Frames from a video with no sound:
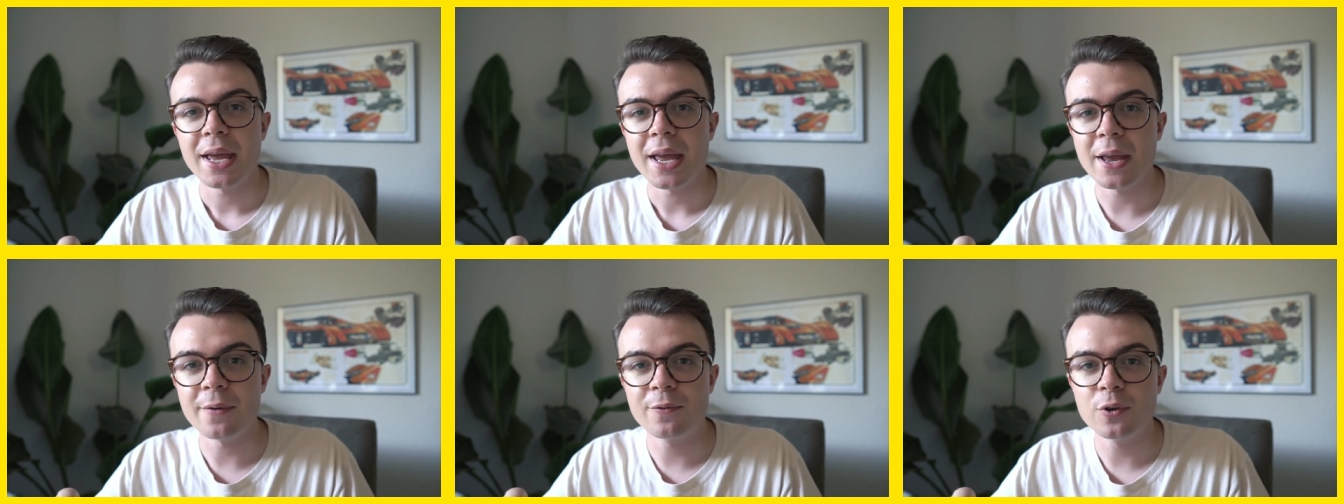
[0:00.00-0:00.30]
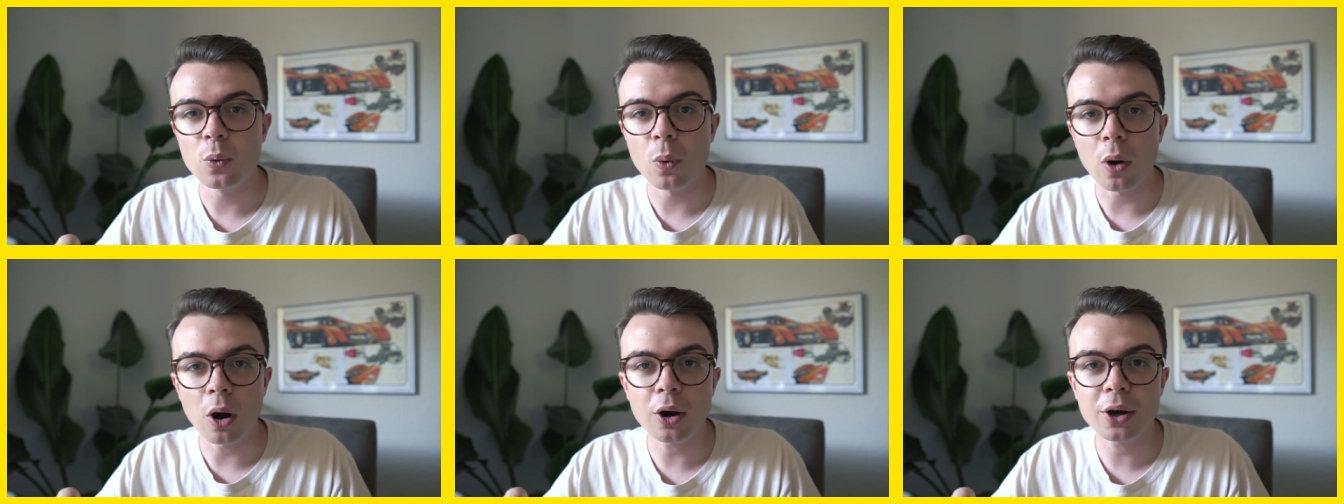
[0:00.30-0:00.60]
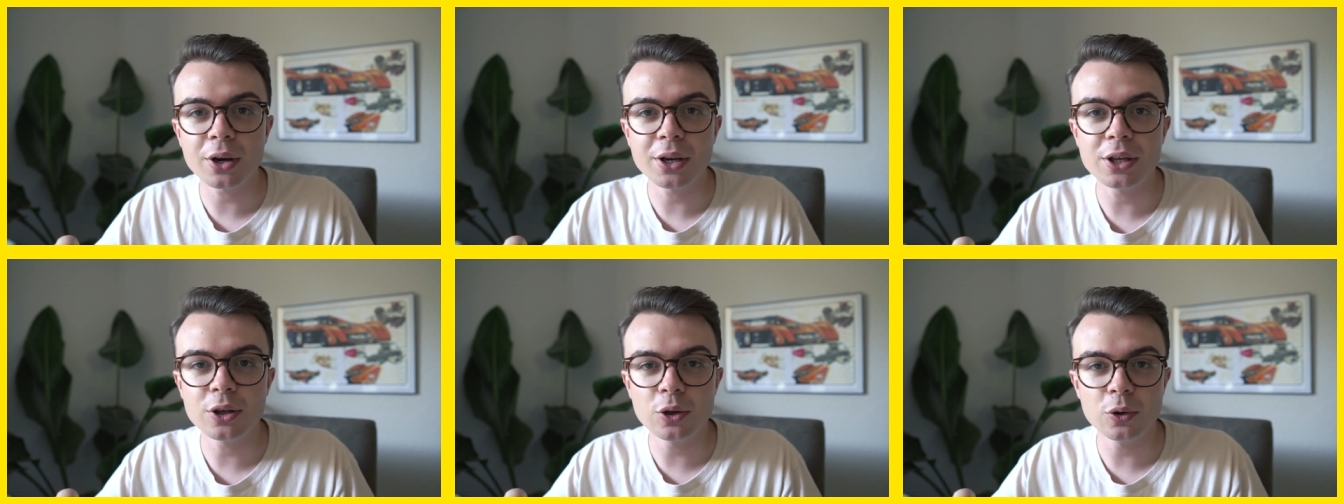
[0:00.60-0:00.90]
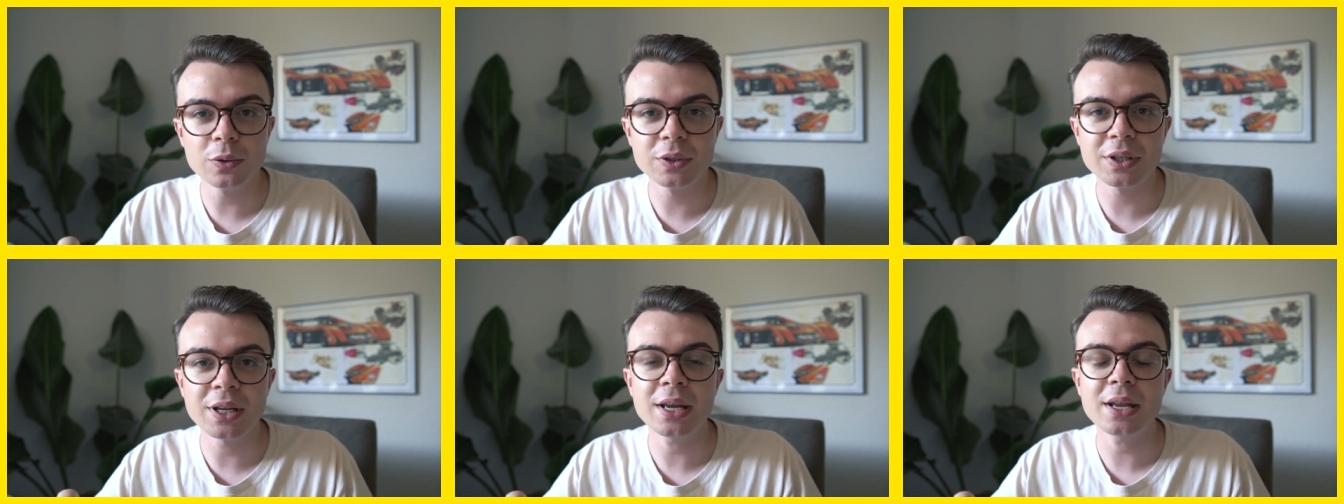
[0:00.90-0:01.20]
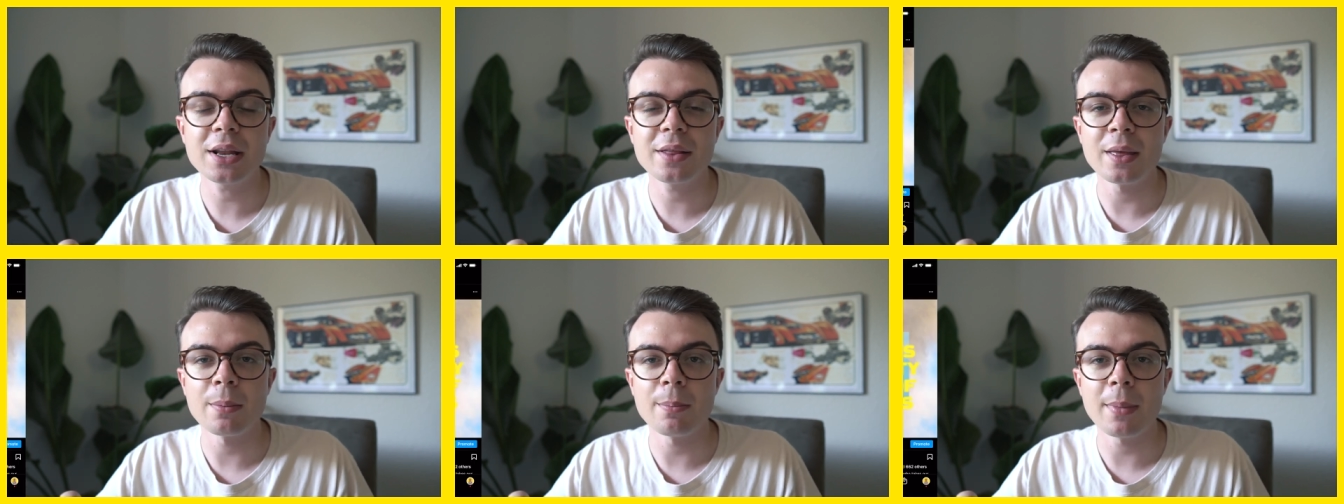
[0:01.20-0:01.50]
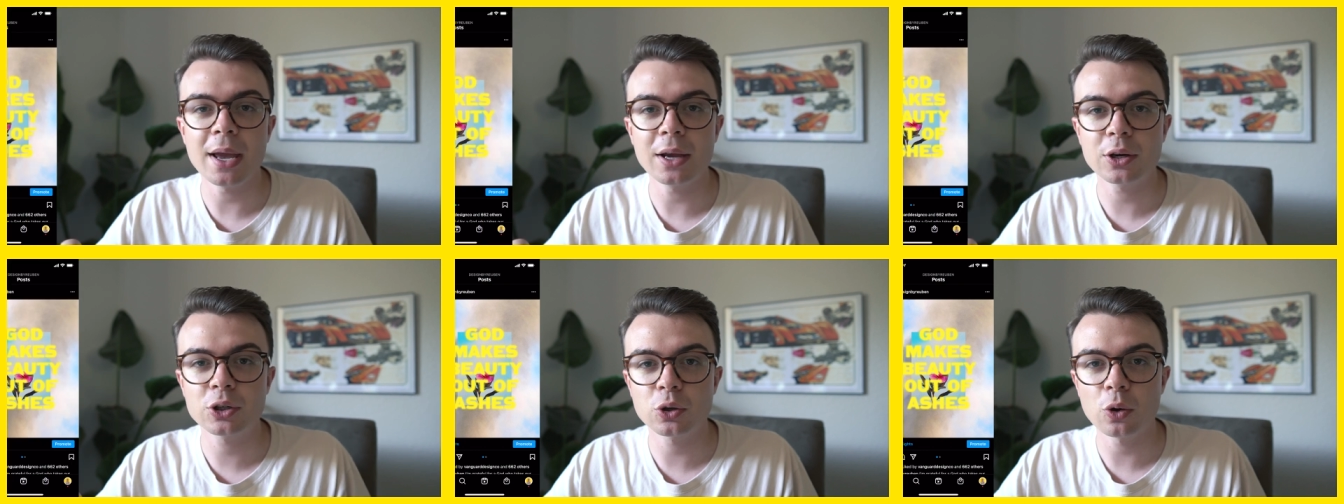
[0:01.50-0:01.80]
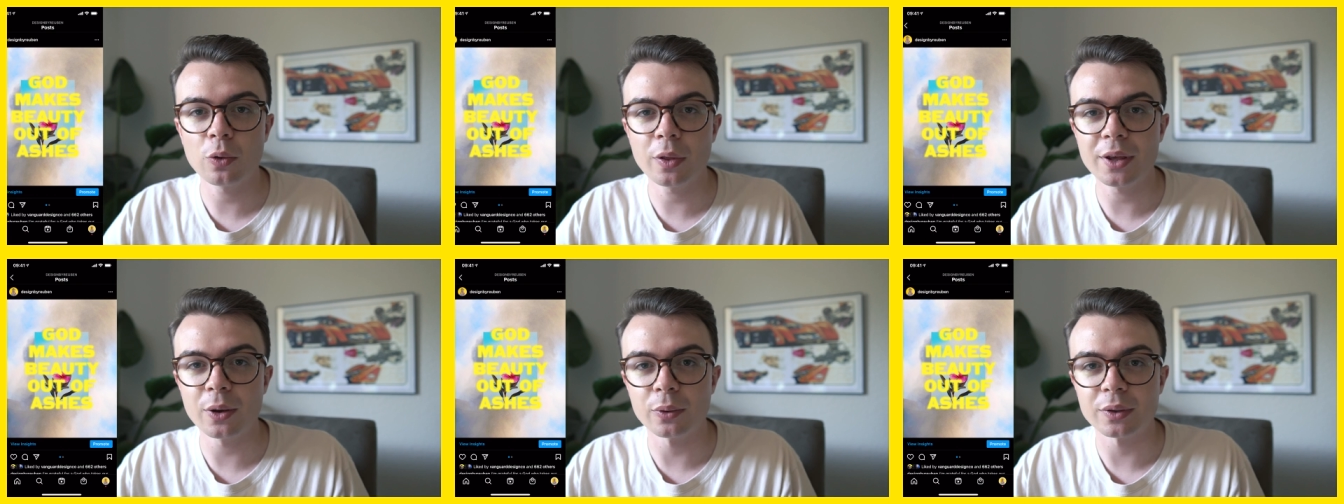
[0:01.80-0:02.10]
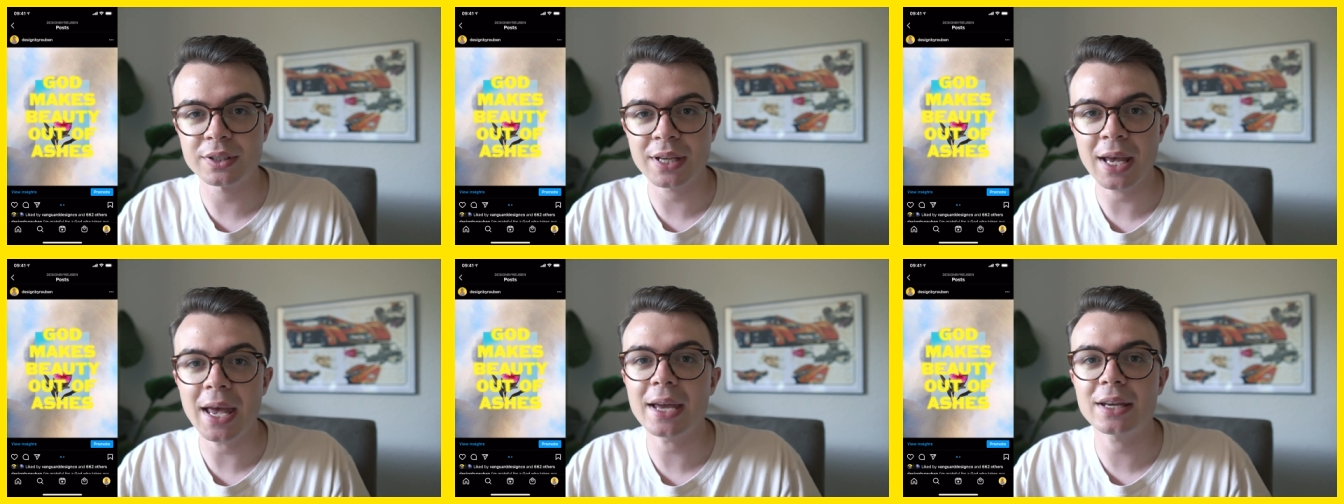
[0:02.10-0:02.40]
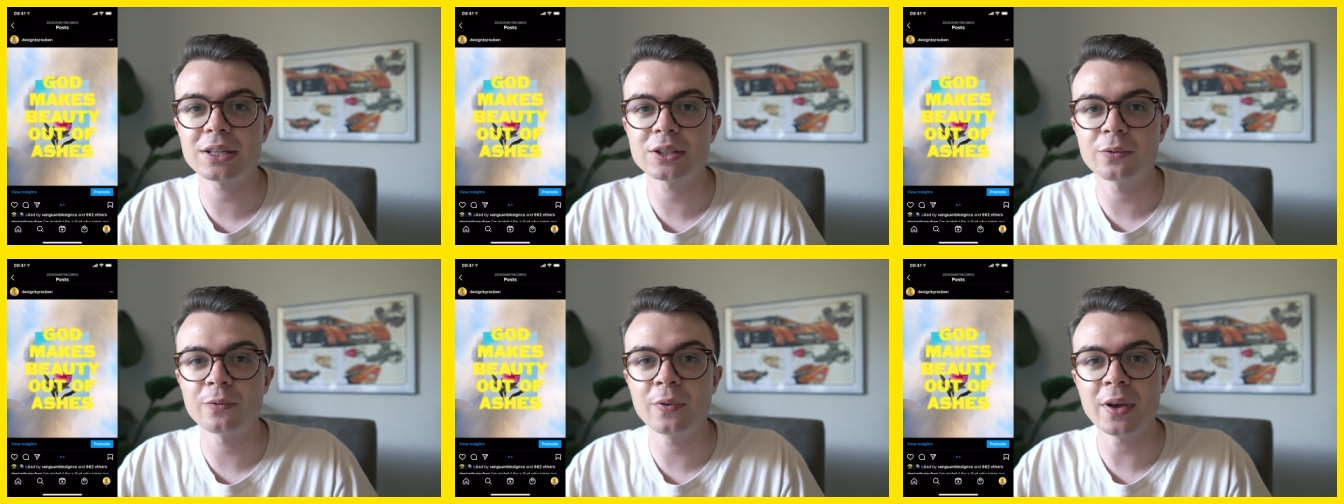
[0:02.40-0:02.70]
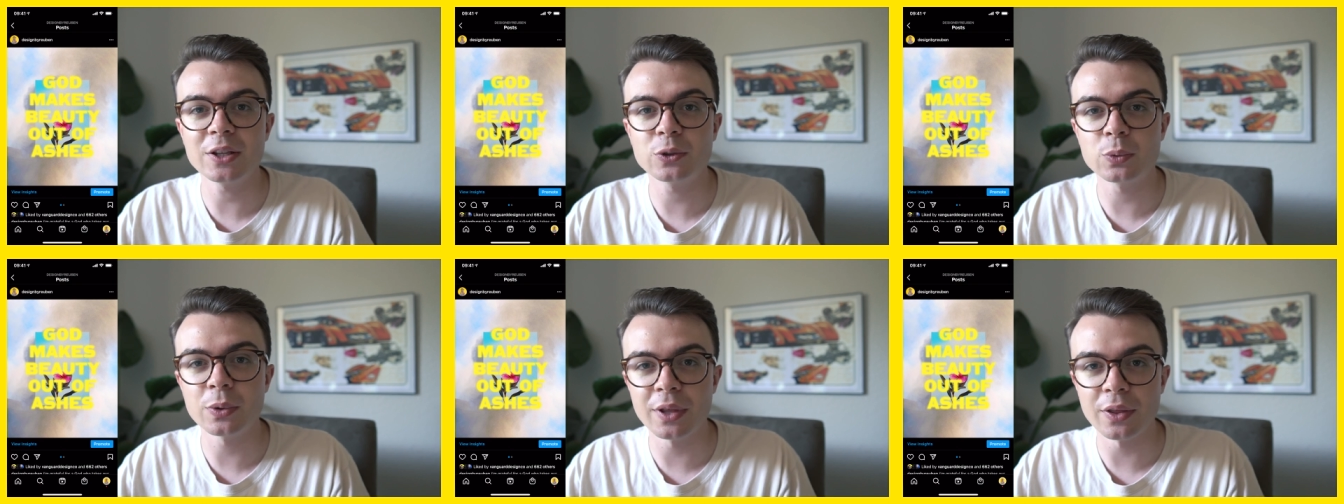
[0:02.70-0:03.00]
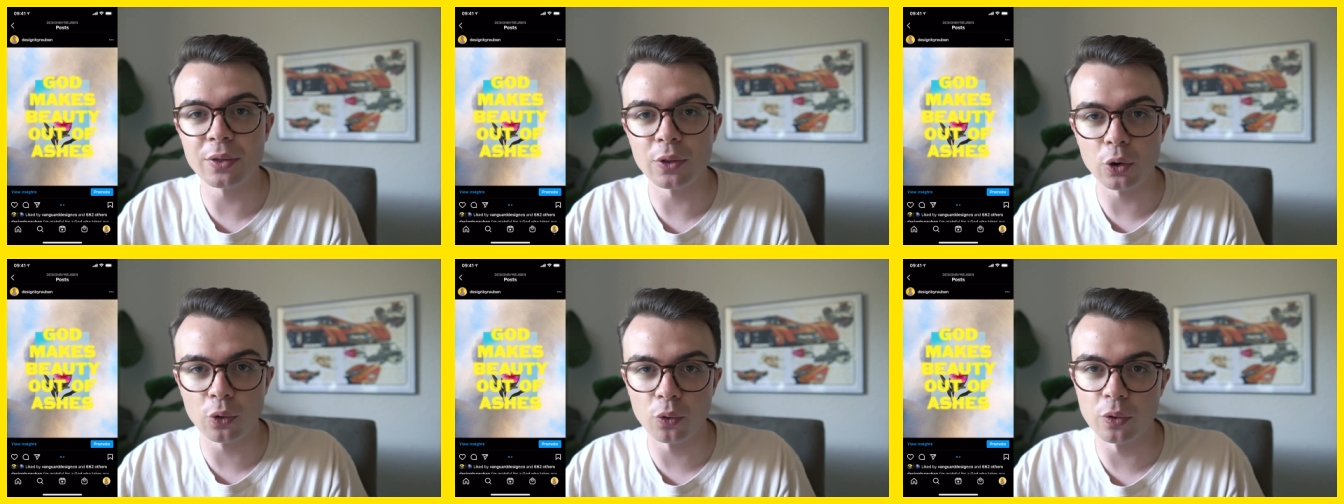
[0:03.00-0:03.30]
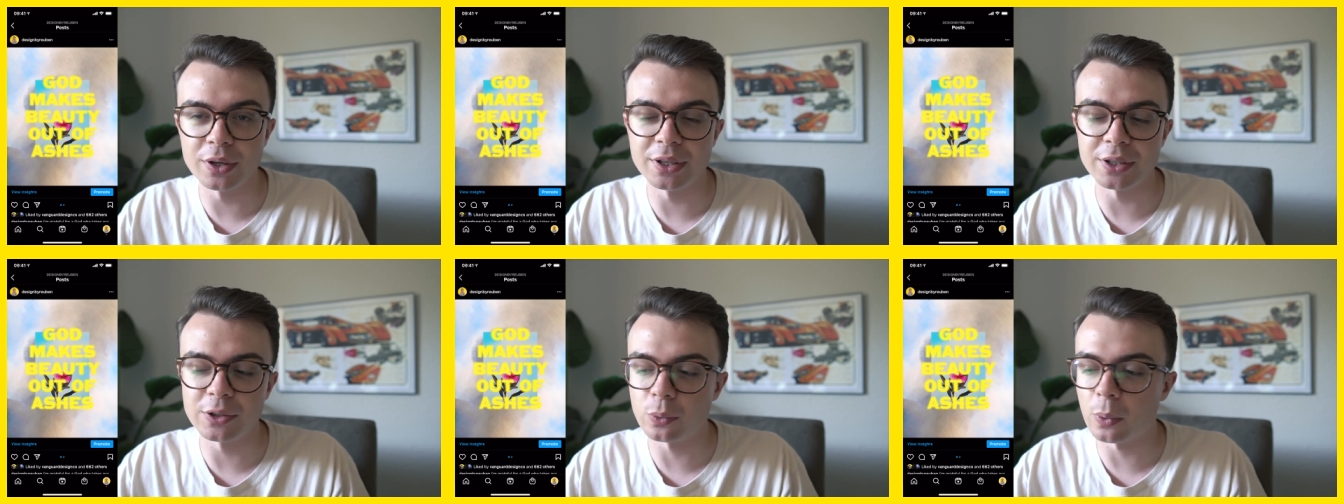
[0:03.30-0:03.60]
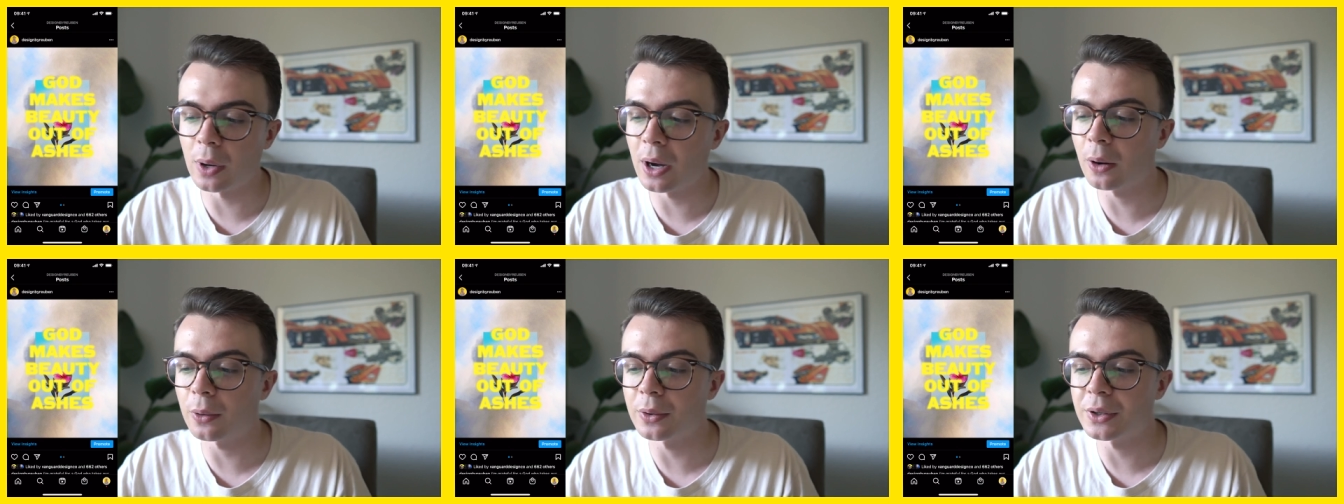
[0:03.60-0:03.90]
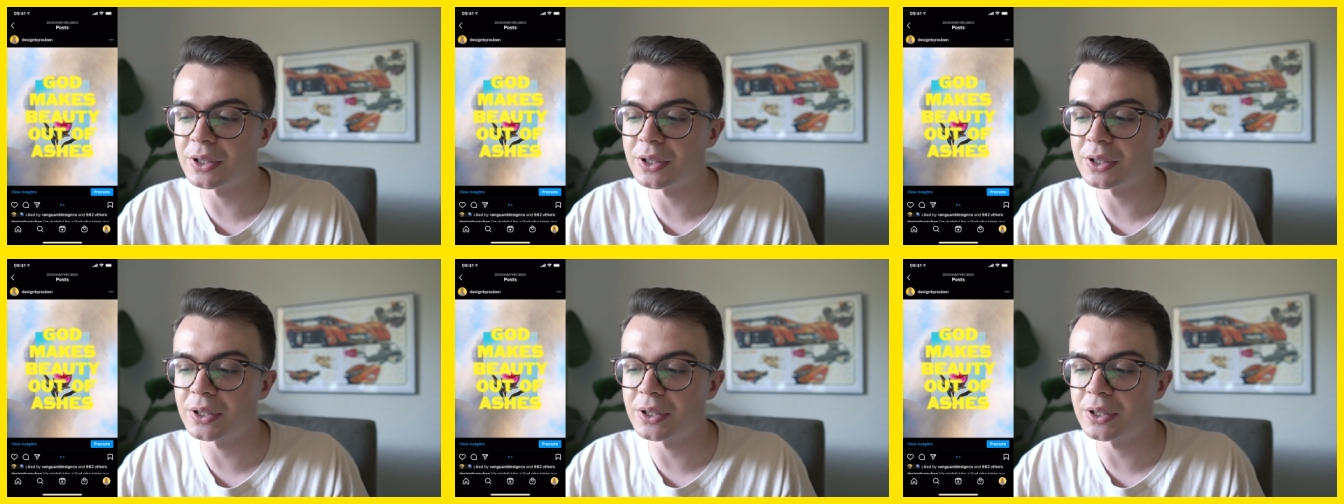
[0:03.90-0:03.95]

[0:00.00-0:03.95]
If you are going to use it, then make sure that your text fits within the grid as well.